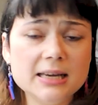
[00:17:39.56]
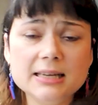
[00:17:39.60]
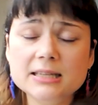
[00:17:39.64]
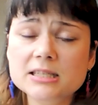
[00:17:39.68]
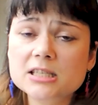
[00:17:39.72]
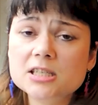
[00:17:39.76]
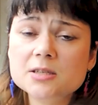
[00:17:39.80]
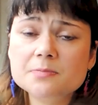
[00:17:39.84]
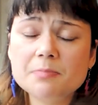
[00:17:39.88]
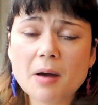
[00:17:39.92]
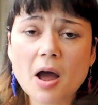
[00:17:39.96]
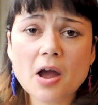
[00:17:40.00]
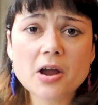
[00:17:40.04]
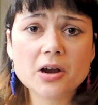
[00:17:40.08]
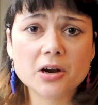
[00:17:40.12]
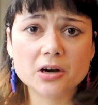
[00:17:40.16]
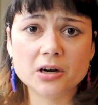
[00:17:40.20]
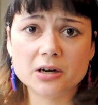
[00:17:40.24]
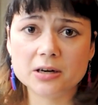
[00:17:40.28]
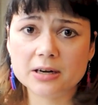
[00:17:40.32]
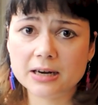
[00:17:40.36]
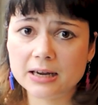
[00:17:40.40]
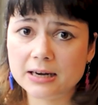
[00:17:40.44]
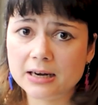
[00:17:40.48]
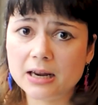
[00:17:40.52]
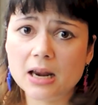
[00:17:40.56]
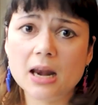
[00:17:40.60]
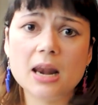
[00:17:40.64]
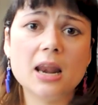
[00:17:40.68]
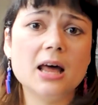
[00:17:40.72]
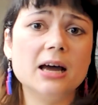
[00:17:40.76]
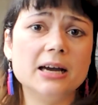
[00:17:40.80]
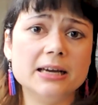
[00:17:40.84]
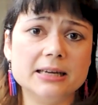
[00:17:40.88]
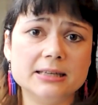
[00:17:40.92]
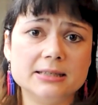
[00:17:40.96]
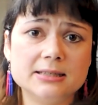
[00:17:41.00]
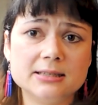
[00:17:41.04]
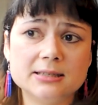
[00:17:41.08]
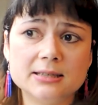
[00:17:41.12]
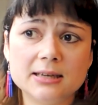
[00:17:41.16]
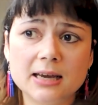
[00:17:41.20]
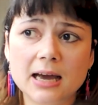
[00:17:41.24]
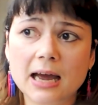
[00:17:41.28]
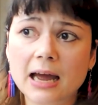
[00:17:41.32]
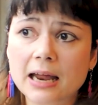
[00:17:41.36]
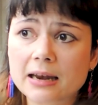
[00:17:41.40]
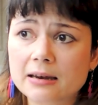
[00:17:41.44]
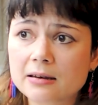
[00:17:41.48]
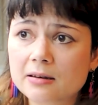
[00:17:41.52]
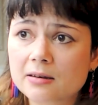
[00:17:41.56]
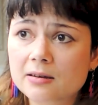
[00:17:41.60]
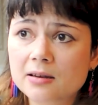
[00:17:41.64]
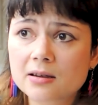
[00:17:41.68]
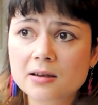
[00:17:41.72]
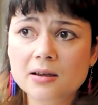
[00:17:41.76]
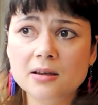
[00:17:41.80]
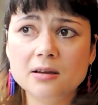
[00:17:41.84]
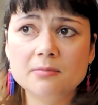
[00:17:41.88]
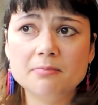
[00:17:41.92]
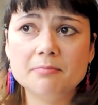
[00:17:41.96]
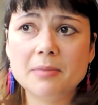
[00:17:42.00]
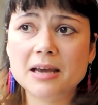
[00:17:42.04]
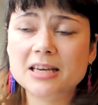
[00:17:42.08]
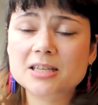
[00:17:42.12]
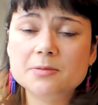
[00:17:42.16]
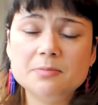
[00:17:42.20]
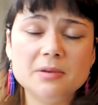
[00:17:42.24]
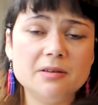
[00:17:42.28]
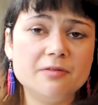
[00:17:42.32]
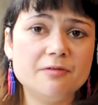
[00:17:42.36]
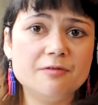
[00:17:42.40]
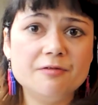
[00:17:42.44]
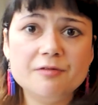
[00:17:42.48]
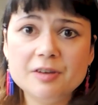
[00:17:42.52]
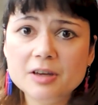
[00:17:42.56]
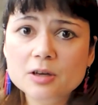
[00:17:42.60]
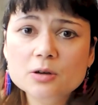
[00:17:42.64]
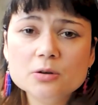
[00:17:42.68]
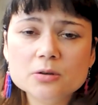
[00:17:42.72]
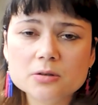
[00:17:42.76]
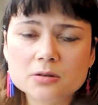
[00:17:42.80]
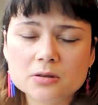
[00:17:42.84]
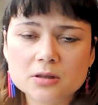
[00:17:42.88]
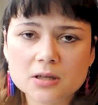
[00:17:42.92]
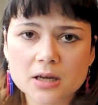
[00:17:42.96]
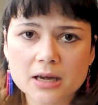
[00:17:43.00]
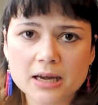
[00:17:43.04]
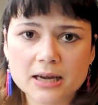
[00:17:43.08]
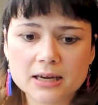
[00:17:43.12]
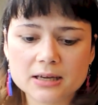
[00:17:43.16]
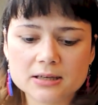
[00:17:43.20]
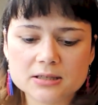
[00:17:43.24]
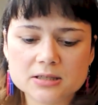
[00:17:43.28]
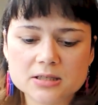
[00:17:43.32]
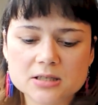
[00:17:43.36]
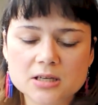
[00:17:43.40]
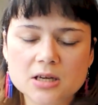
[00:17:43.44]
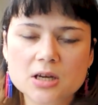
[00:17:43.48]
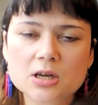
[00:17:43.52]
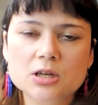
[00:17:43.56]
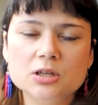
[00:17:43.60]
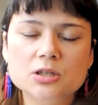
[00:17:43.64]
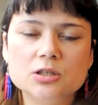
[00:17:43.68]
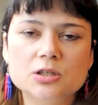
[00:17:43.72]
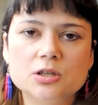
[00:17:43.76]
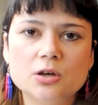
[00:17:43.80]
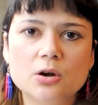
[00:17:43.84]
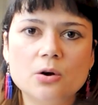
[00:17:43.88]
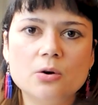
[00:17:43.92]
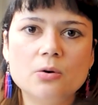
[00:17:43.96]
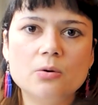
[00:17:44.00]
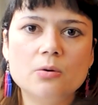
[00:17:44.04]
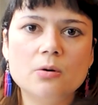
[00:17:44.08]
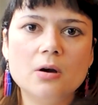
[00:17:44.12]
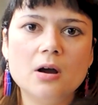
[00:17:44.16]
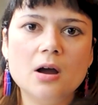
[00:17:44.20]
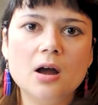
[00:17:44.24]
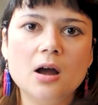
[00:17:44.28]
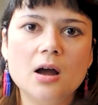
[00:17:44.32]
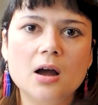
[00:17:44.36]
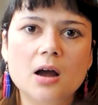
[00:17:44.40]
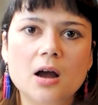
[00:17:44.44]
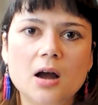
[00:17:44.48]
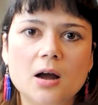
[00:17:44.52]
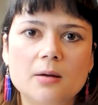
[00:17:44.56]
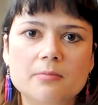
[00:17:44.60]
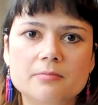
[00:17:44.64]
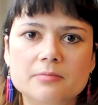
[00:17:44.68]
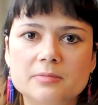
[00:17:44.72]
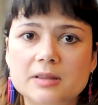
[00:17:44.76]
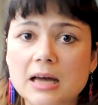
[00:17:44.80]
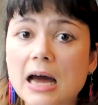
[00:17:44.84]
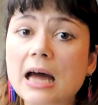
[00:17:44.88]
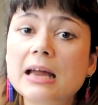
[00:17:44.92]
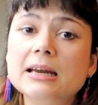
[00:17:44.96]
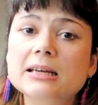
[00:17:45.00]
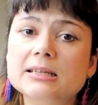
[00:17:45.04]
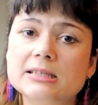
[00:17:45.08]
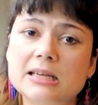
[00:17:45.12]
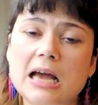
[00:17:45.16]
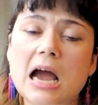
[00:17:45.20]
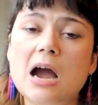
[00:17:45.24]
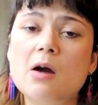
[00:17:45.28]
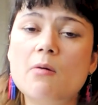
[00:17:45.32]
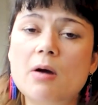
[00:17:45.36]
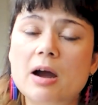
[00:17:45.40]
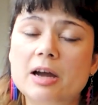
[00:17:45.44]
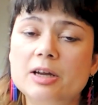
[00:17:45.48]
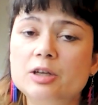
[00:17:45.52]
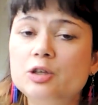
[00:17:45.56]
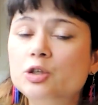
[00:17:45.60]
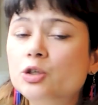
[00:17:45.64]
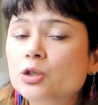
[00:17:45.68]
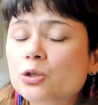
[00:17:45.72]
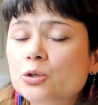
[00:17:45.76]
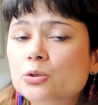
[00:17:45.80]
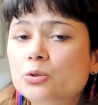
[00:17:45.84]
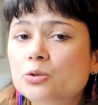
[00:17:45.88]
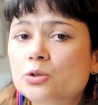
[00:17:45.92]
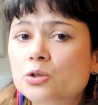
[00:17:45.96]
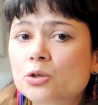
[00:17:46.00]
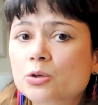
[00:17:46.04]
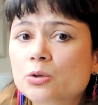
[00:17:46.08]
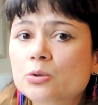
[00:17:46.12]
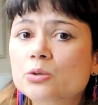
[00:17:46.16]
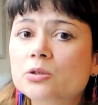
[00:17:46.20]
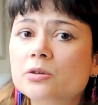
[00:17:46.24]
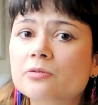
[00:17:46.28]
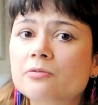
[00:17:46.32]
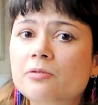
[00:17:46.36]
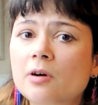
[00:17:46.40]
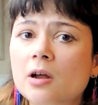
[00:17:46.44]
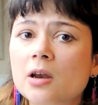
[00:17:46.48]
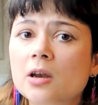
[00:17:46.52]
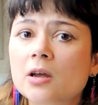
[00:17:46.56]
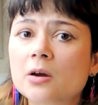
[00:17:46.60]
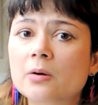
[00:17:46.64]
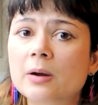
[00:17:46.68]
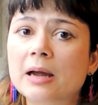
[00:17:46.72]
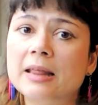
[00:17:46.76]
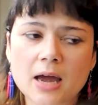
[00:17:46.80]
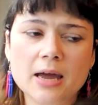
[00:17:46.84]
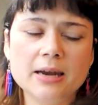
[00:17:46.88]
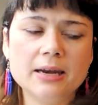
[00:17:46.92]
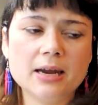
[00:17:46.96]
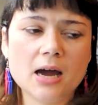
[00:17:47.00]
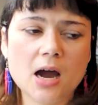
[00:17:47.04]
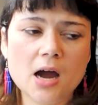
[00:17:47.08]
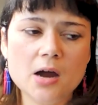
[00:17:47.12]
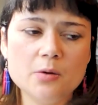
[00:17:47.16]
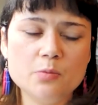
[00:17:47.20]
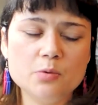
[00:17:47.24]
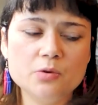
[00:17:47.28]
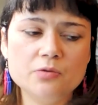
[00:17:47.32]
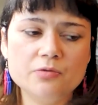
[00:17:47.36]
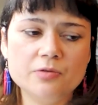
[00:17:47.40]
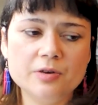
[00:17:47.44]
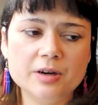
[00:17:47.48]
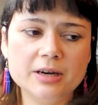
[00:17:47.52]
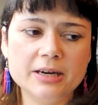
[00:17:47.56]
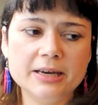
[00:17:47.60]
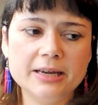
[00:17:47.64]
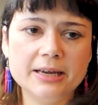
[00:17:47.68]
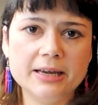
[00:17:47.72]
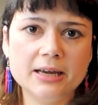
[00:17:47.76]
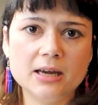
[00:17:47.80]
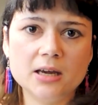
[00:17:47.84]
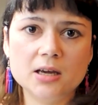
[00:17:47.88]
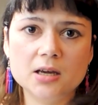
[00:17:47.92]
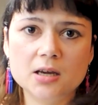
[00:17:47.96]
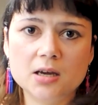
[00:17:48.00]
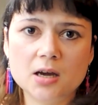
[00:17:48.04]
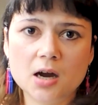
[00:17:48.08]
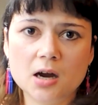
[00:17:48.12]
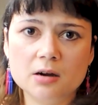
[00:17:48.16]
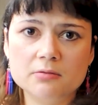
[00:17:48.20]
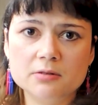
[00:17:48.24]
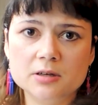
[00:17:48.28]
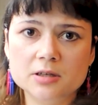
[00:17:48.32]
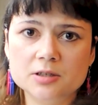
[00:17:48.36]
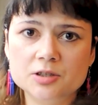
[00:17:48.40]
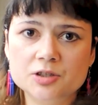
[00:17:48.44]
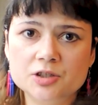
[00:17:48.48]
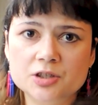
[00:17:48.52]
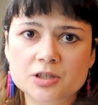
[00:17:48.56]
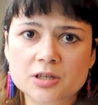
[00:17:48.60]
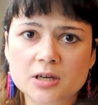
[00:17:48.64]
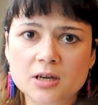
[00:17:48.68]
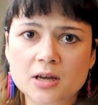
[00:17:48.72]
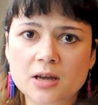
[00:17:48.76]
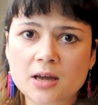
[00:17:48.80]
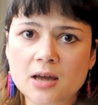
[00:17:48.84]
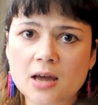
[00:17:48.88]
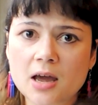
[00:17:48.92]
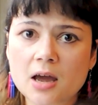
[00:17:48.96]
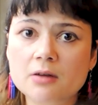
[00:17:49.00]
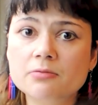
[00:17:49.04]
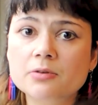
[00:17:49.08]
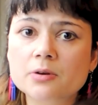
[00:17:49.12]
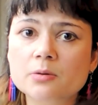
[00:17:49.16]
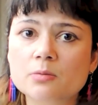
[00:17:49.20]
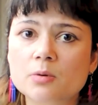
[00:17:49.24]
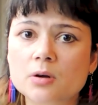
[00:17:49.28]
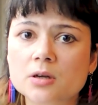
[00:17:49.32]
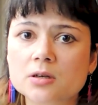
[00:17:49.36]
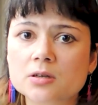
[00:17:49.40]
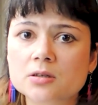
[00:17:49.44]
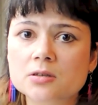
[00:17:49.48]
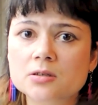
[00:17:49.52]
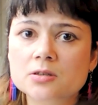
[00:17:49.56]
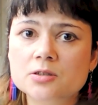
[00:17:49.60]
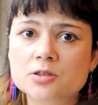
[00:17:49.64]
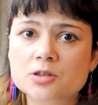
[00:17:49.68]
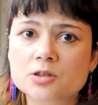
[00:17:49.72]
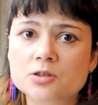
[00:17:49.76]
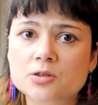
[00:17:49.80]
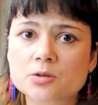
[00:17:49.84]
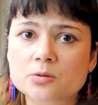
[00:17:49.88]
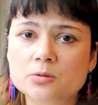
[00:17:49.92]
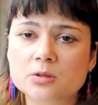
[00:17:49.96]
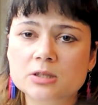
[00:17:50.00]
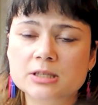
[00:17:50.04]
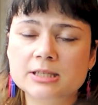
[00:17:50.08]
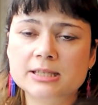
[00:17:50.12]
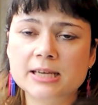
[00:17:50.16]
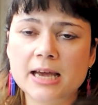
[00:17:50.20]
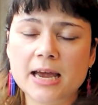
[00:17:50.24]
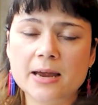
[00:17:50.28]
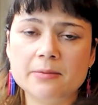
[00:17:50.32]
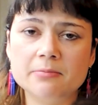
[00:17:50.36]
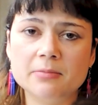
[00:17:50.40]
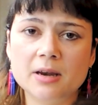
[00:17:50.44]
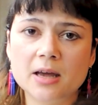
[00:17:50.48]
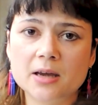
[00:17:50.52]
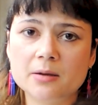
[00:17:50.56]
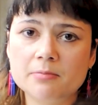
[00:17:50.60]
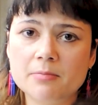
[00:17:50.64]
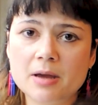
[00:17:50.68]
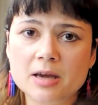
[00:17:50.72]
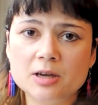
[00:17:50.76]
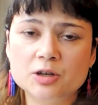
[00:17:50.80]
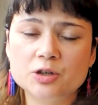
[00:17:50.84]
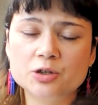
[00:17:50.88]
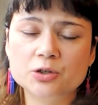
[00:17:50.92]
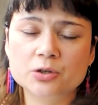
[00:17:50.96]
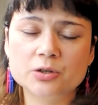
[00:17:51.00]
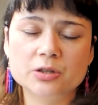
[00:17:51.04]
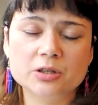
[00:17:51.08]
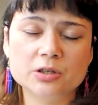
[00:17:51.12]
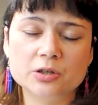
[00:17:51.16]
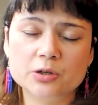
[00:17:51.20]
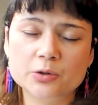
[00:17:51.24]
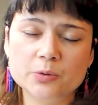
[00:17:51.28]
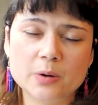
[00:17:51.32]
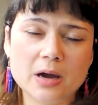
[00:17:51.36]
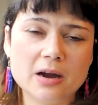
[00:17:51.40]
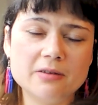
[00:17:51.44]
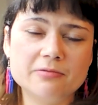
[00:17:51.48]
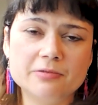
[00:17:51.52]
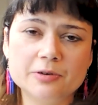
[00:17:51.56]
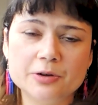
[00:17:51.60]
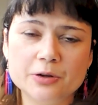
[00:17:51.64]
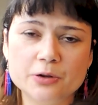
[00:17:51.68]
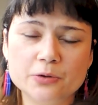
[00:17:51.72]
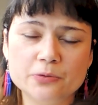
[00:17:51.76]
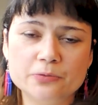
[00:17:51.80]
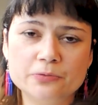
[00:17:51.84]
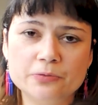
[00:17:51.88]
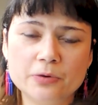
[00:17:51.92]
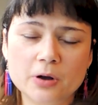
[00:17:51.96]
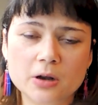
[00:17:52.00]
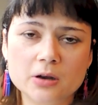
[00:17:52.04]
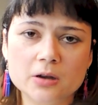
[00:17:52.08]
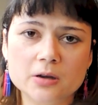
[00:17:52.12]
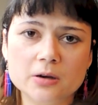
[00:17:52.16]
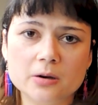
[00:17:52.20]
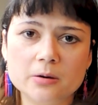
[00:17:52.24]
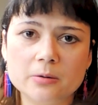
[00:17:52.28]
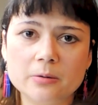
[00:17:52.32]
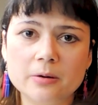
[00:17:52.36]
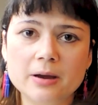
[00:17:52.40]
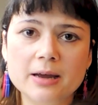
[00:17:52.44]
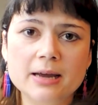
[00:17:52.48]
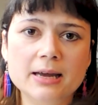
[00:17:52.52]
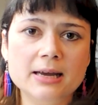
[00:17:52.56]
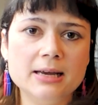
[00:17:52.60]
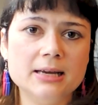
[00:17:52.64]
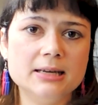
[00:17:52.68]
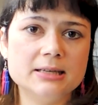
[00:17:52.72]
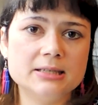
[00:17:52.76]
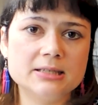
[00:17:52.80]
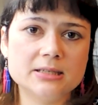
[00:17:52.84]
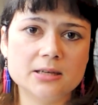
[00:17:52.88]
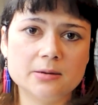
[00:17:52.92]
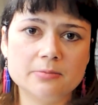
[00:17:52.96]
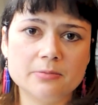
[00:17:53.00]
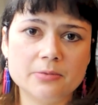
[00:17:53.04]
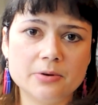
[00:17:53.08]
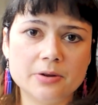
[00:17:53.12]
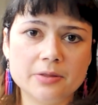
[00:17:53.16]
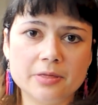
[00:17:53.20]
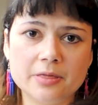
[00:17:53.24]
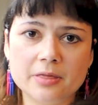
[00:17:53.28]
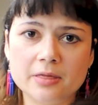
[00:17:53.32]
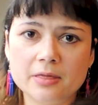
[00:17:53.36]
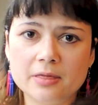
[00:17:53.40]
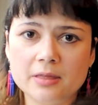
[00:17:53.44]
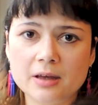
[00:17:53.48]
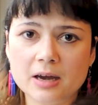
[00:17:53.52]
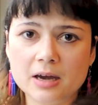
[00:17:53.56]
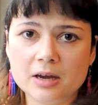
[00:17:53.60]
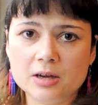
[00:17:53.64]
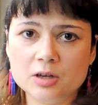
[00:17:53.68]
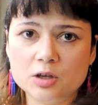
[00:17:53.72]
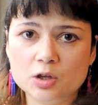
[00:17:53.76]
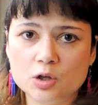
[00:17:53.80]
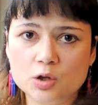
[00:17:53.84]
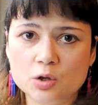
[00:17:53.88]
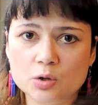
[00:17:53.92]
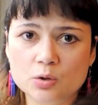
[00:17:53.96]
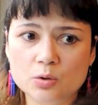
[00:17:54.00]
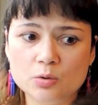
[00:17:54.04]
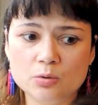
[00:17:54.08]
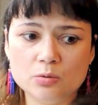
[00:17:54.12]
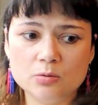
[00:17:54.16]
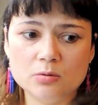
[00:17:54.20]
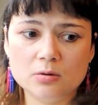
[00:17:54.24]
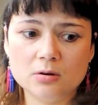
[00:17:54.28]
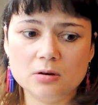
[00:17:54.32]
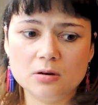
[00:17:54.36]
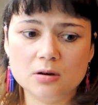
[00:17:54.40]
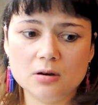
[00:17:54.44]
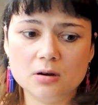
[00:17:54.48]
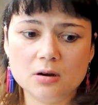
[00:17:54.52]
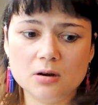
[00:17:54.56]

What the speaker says: inspired and alight and makes me feel things. So that is how I choose who to follow. And I would really encourage everyone to do the same. Like, make sure that whoever you follow is someone that you